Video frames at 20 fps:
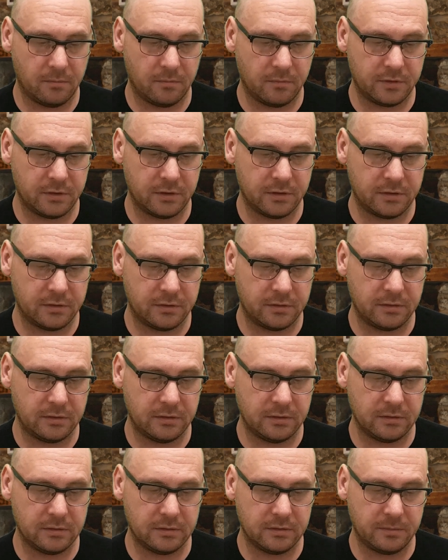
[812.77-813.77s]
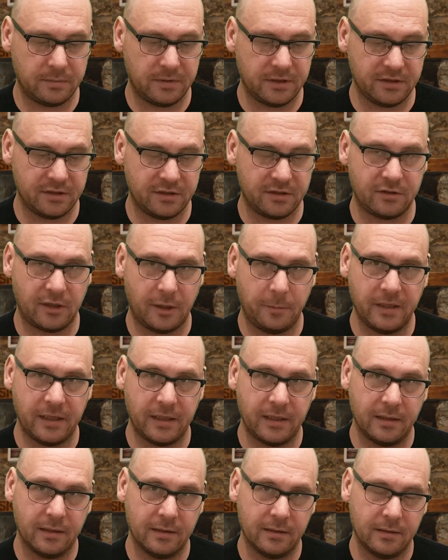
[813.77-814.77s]
So it's a bit
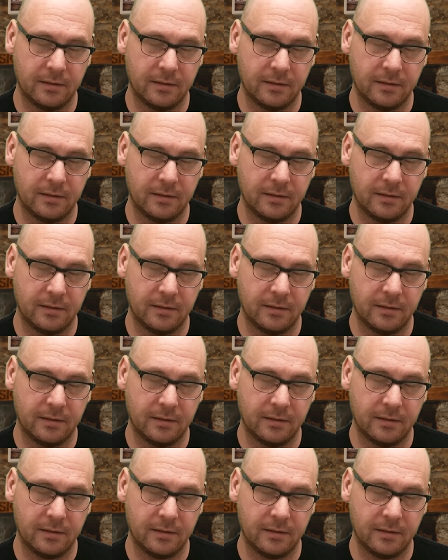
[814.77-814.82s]
slippy